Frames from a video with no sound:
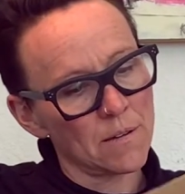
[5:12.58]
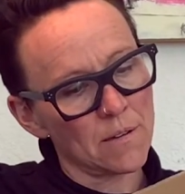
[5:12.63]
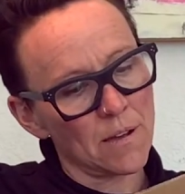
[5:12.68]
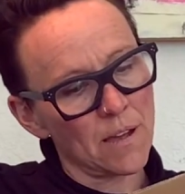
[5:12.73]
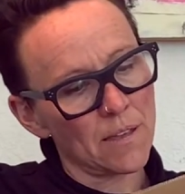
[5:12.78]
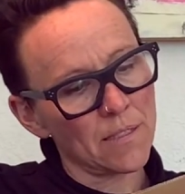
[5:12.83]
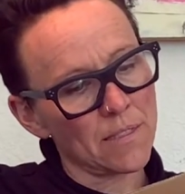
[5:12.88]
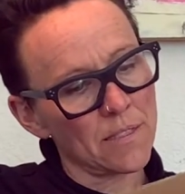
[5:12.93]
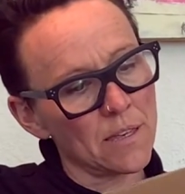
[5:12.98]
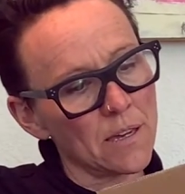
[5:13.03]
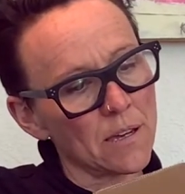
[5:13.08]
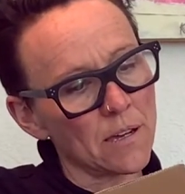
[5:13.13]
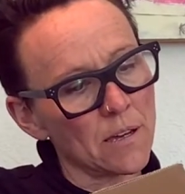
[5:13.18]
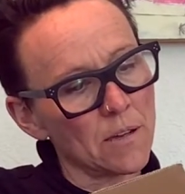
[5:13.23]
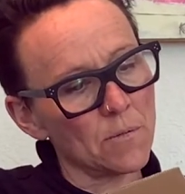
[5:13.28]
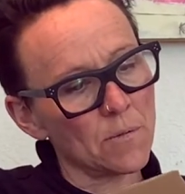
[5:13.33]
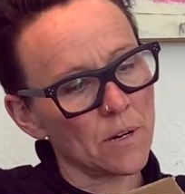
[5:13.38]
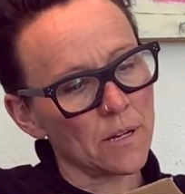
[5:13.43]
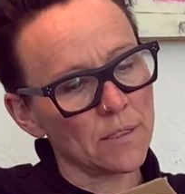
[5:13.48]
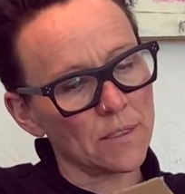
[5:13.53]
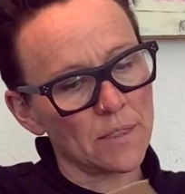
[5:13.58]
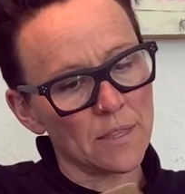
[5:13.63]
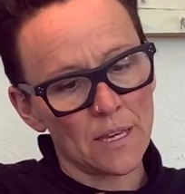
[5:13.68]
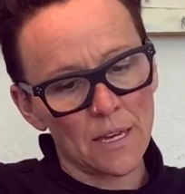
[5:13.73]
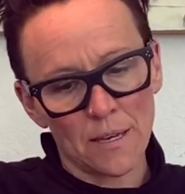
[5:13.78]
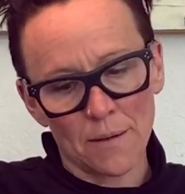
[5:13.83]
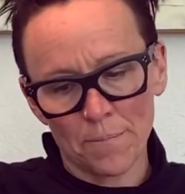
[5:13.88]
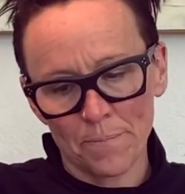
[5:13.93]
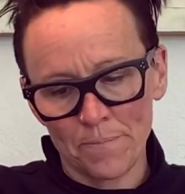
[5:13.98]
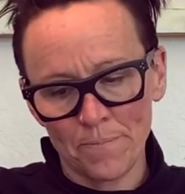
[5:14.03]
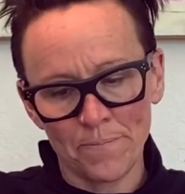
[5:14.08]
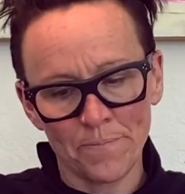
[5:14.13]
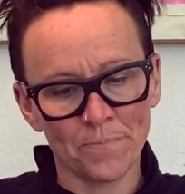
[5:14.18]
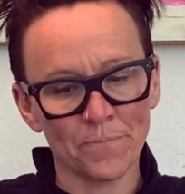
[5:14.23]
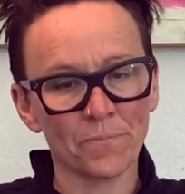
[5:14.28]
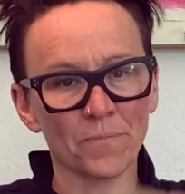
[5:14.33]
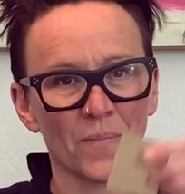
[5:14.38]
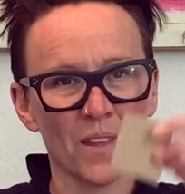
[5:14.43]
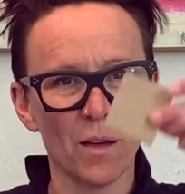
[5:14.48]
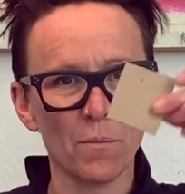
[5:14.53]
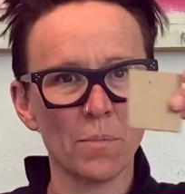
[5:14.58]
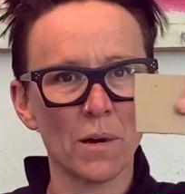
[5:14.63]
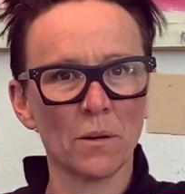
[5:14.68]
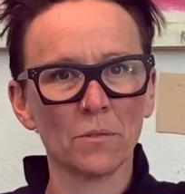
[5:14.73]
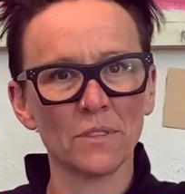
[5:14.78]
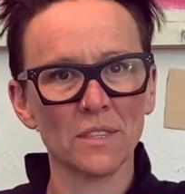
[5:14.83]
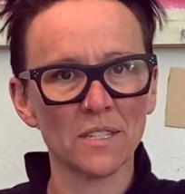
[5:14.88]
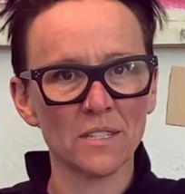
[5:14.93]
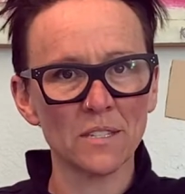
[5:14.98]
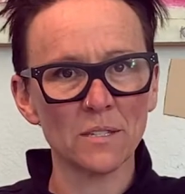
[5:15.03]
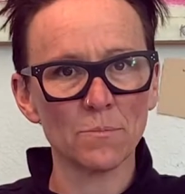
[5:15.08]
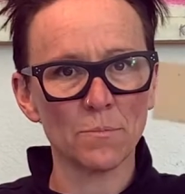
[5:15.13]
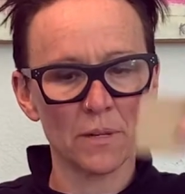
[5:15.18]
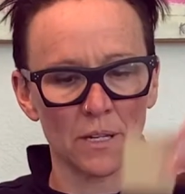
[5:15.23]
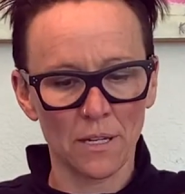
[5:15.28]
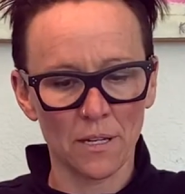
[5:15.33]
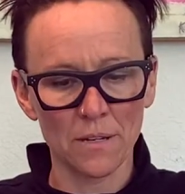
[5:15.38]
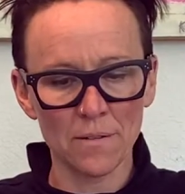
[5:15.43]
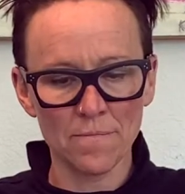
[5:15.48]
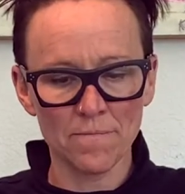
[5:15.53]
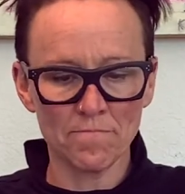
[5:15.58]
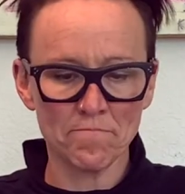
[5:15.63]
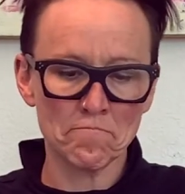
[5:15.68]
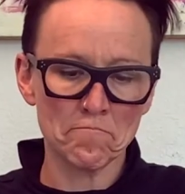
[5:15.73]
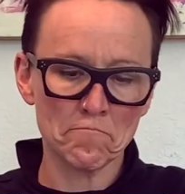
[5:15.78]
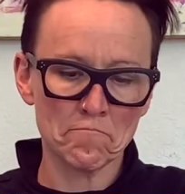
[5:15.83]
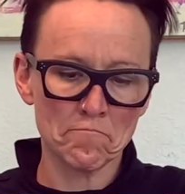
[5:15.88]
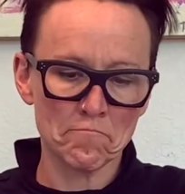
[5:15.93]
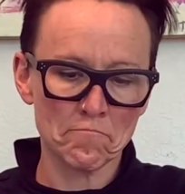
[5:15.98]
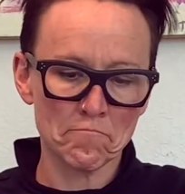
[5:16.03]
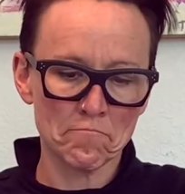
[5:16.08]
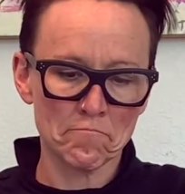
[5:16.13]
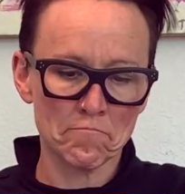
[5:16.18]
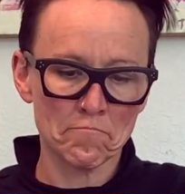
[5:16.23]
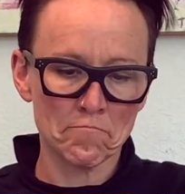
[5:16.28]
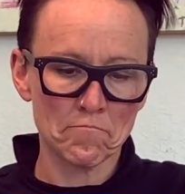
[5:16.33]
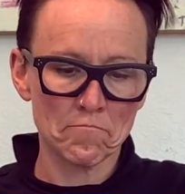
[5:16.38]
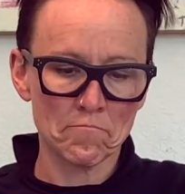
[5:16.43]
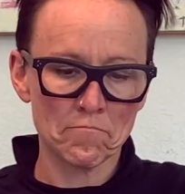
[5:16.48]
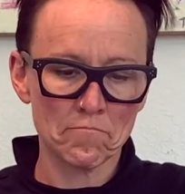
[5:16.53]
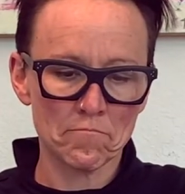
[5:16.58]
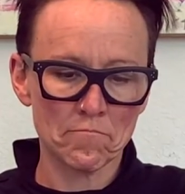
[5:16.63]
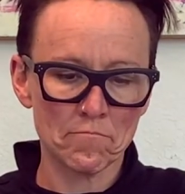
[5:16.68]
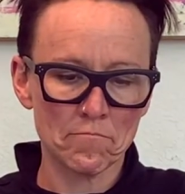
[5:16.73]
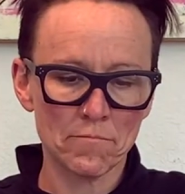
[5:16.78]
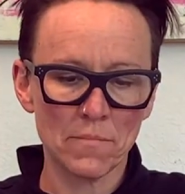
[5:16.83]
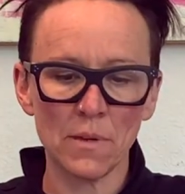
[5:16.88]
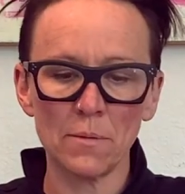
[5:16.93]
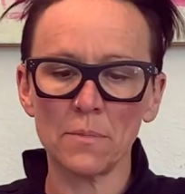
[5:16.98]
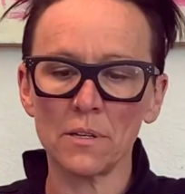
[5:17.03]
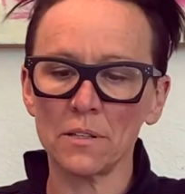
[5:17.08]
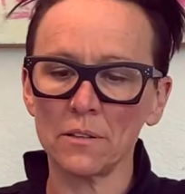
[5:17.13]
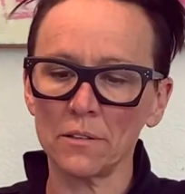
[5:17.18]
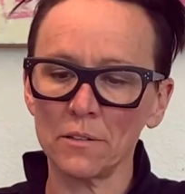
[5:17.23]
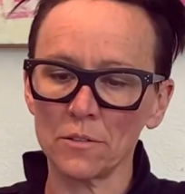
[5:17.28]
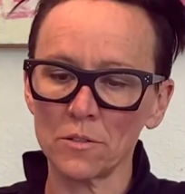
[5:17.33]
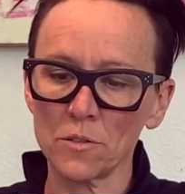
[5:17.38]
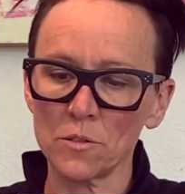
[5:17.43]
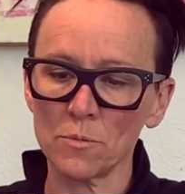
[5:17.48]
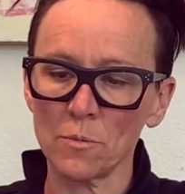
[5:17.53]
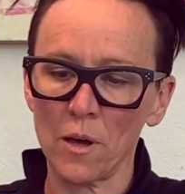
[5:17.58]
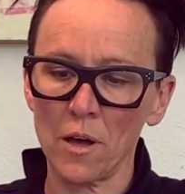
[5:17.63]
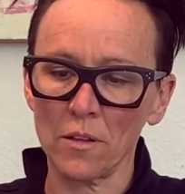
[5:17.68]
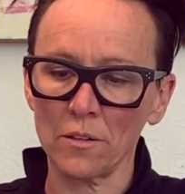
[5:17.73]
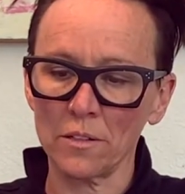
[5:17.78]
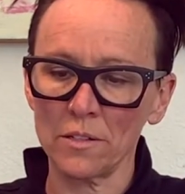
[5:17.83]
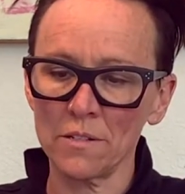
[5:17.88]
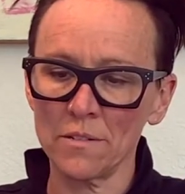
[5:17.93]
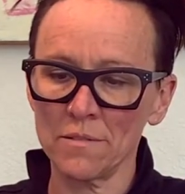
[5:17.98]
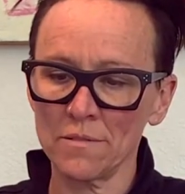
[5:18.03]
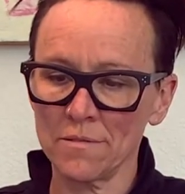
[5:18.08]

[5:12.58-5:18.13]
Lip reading: I think I want them about this big, maybe a little smaller.